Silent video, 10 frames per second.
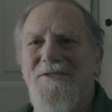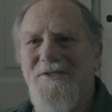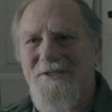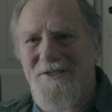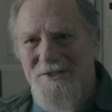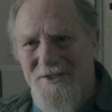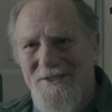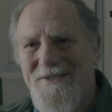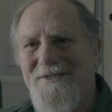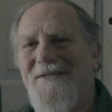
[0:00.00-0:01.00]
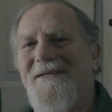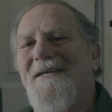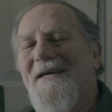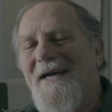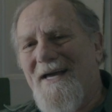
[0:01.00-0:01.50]
to succeed
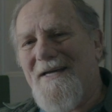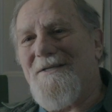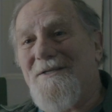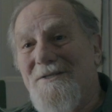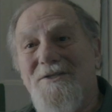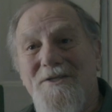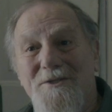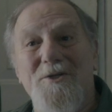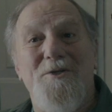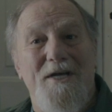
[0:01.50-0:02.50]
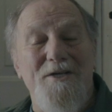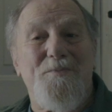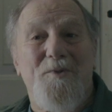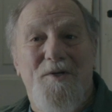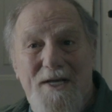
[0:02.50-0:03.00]
and in such
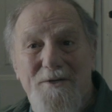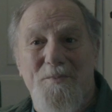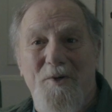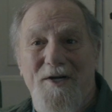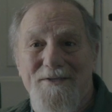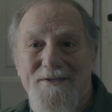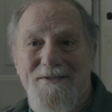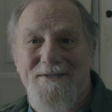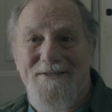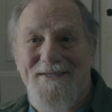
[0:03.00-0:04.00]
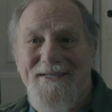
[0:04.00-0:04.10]
desperate enterprises?